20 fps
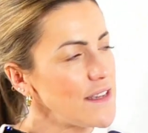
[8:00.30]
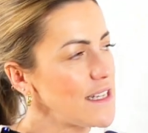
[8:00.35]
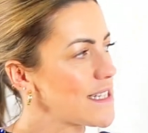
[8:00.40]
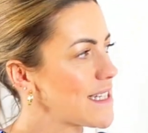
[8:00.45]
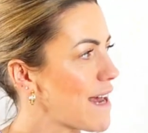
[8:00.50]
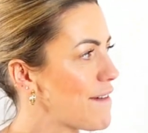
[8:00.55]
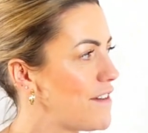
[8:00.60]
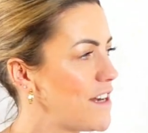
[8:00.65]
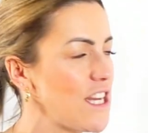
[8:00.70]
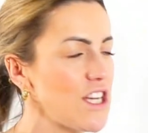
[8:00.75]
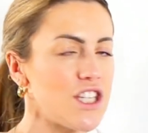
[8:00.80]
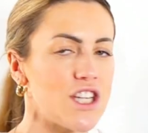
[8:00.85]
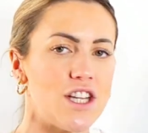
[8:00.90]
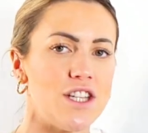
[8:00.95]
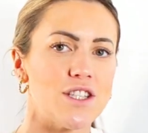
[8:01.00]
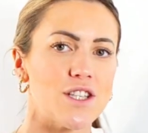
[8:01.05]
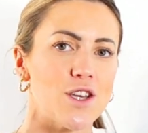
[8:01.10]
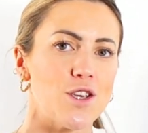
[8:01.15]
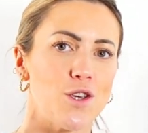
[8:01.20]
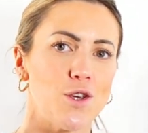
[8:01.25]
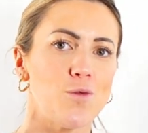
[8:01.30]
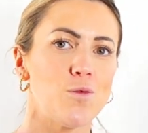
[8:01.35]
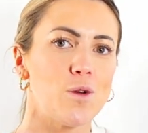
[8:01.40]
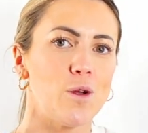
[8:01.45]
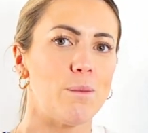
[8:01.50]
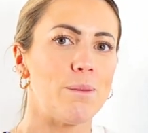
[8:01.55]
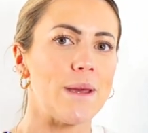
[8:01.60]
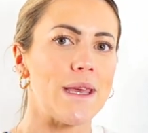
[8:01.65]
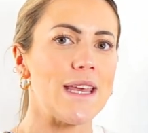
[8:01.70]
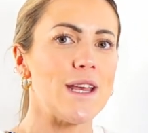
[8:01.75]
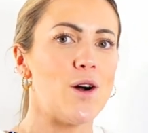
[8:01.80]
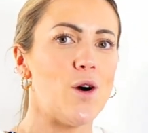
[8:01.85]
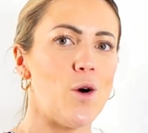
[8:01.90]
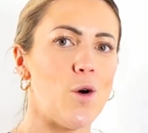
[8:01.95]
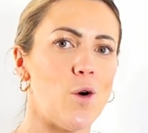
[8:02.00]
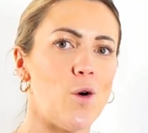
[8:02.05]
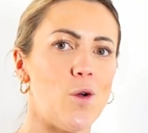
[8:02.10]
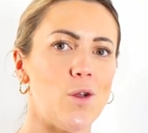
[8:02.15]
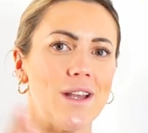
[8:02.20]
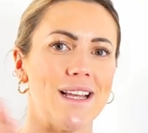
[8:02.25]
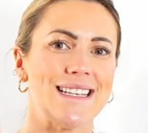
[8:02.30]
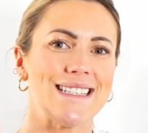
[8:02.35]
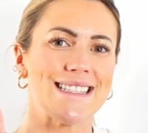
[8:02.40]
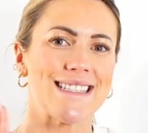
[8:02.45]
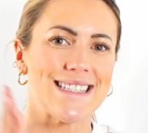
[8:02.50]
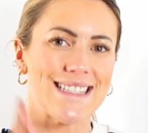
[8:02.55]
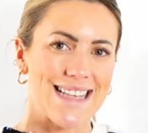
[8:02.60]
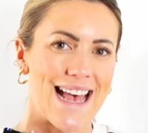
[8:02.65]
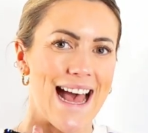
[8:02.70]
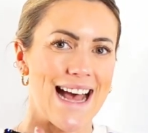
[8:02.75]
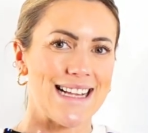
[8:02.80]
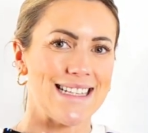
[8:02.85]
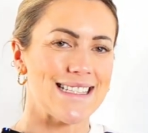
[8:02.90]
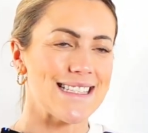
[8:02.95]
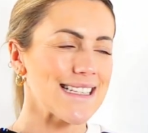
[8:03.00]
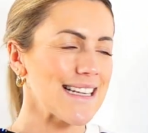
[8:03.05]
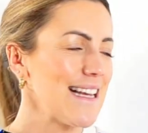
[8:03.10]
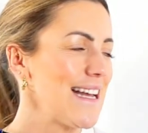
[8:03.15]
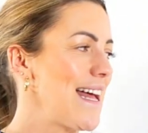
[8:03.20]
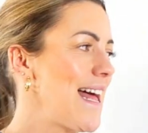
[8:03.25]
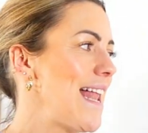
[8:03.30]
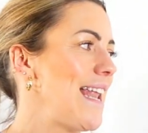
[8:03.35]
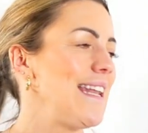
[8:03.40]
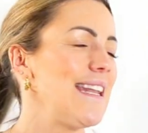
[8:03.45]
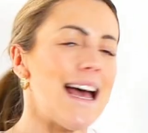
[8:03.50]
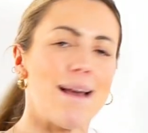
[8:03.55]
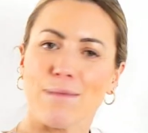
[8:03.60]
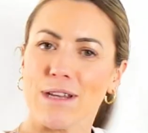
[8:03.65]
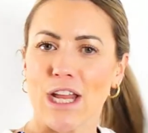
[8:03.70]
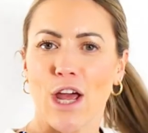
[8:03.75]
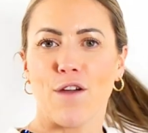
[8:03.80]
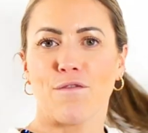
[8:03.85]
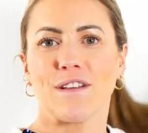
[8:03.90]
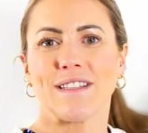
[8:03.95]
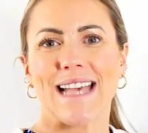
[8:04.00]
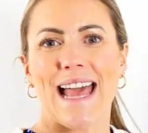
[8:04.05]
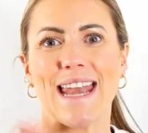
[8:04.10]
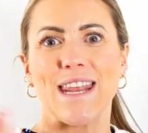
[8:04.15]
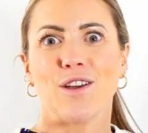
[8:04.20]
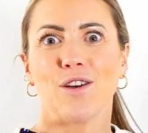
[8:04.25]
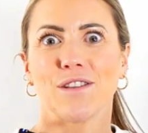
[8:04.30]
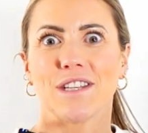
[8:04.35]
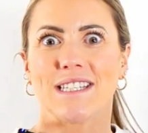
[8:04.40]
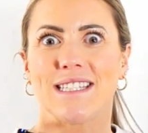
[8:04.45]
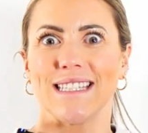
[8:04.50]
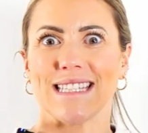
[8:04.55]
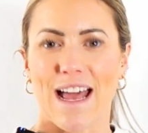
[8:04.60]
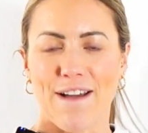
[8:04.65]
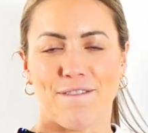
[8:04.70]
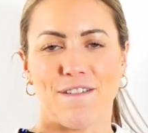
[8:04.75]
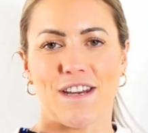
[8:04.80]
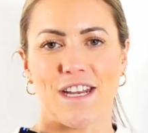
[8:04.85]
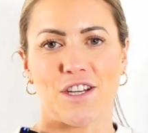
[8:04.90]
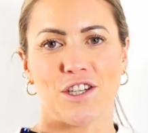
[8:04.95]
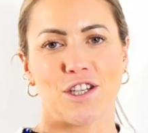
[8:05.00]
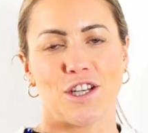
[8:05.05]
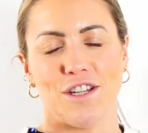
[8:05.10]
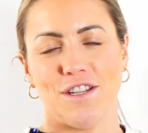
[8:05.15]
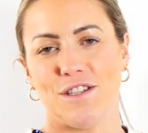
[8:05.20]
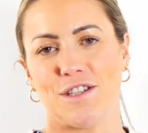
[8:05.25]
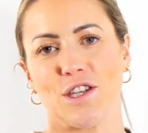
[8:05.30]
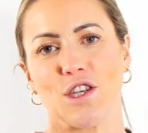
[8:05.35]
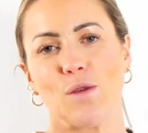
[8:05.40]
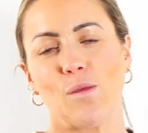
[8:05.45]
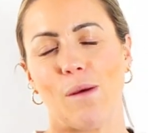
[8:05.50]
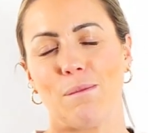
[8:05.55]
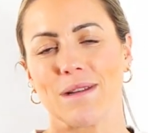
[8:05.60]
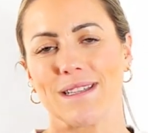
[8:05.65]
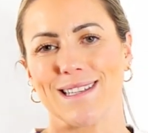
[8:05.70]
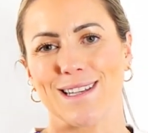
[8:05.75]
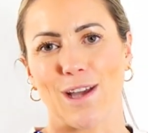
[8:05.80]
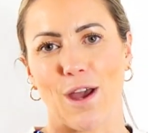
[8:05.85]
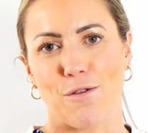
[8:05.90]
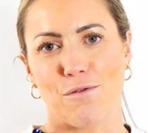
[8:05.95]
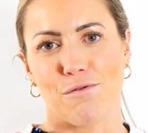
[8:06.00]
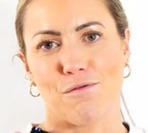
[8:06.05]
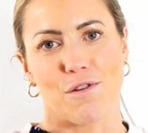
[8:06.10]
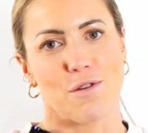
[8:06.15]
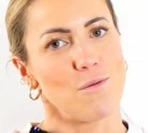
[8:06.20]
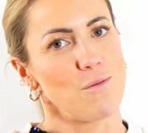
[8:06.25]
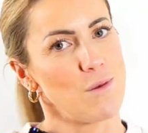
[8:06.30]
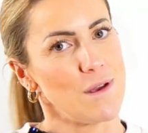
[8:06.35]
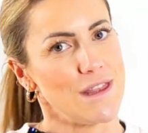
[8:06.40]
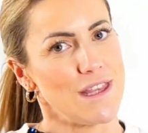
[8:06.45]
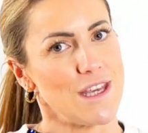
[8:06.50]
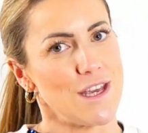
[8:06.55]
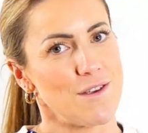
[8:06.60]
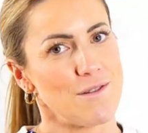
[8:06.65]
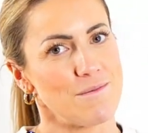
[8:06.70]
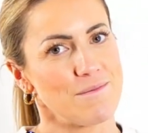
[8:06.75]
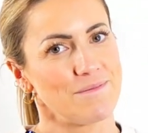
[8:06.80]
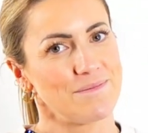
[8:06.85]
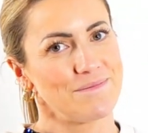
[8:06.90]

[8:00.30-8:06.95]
these definitions, you will be all set. Let me know if there's any other definitions you want me to go through with you.